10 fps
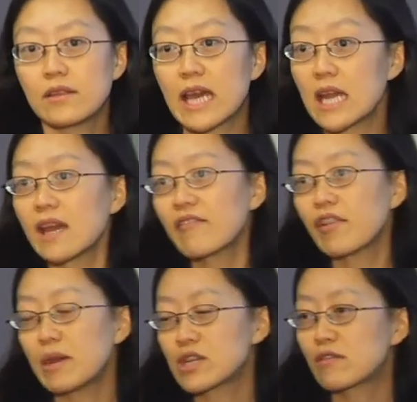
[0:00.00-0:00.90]
getting
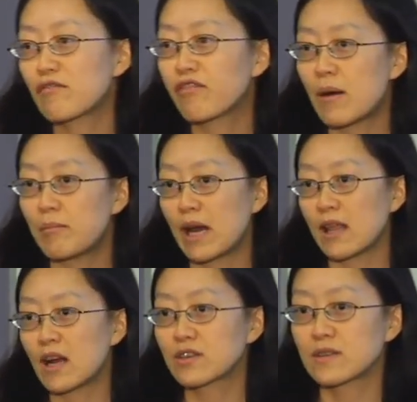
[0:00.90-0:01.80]
information from
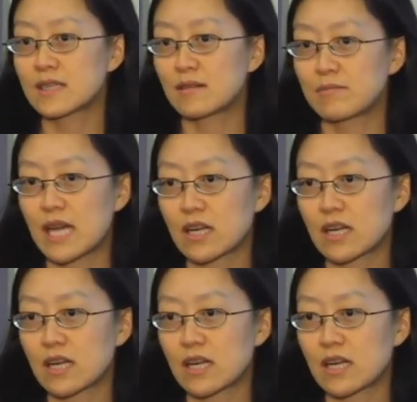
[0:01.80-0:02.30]
biological systems is